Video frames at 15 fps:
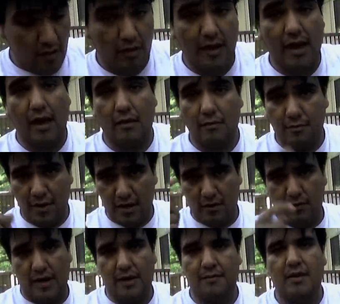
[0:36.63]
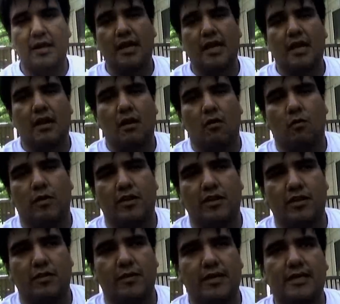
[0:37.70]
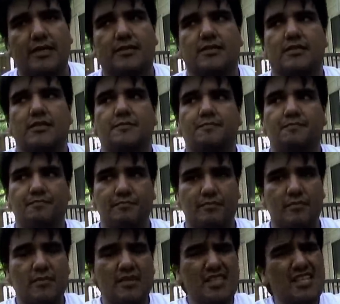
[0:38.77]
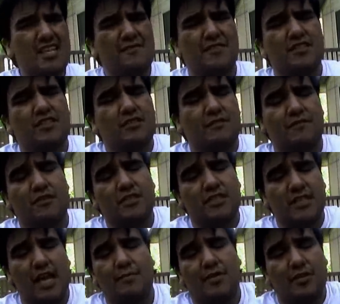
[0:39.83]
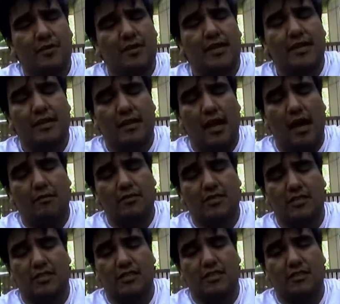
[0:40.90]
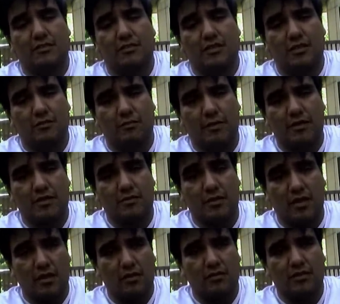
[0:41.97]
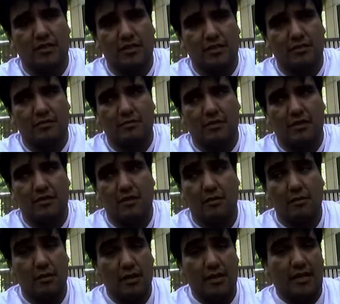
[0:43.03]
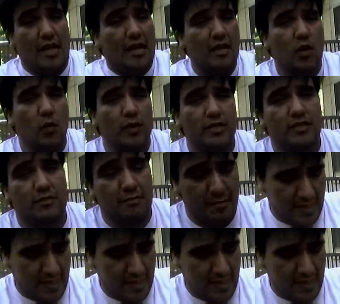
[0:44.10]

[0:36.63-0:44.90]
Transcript: Oh yeah, by the way, when you're doing this, if it's your first time doing it, I would suggest you to wear some clothes that you're thoroughly not going to